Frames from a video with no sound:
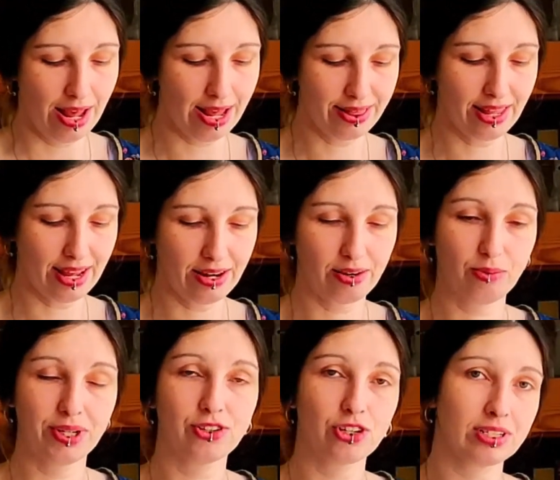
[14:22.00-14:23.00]
And then
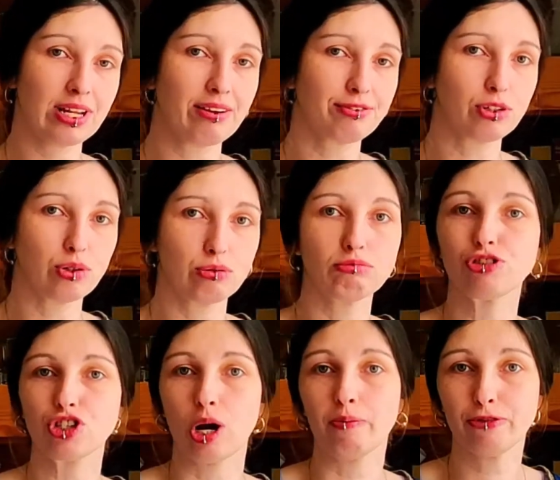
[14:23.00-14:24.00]
we just have to
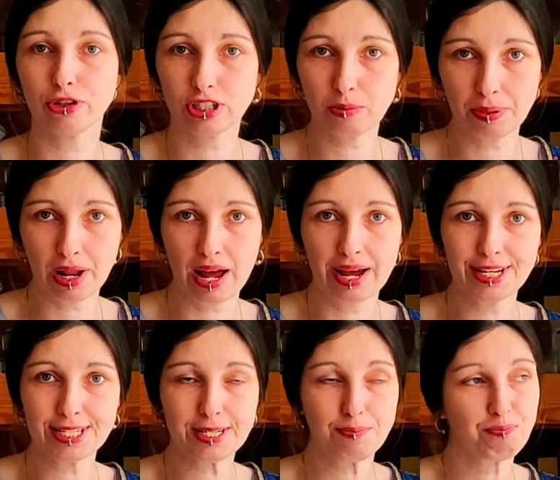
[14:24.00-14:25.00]
shop for
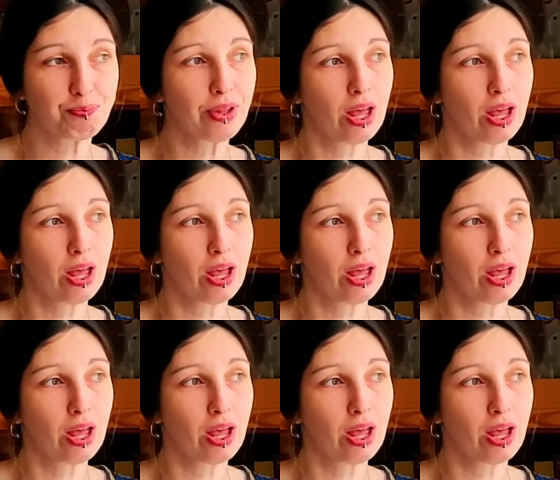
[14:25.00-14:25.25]
supplies.